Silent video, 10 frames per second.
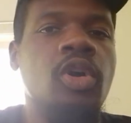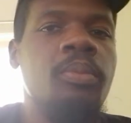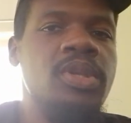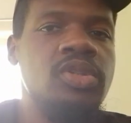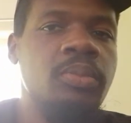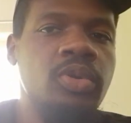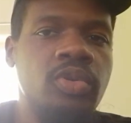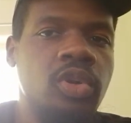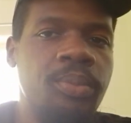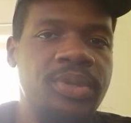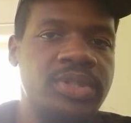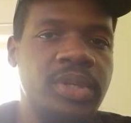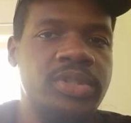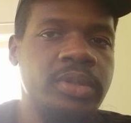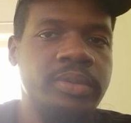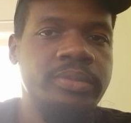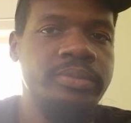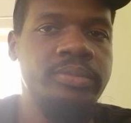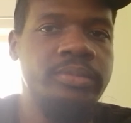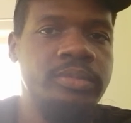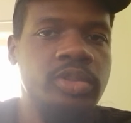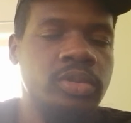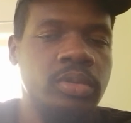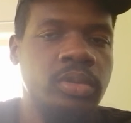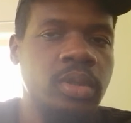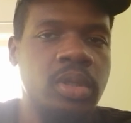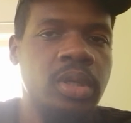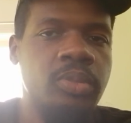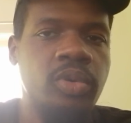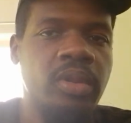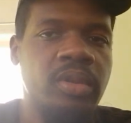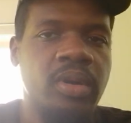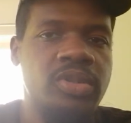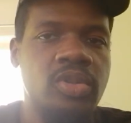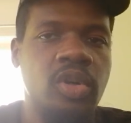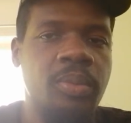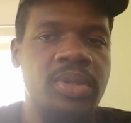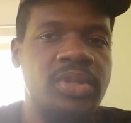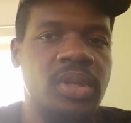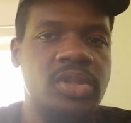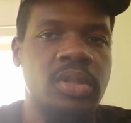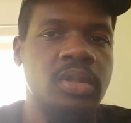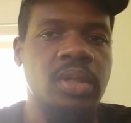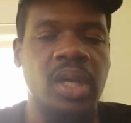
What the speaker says: Comment down below in the comment section. Let me know your thoughts in the comment section.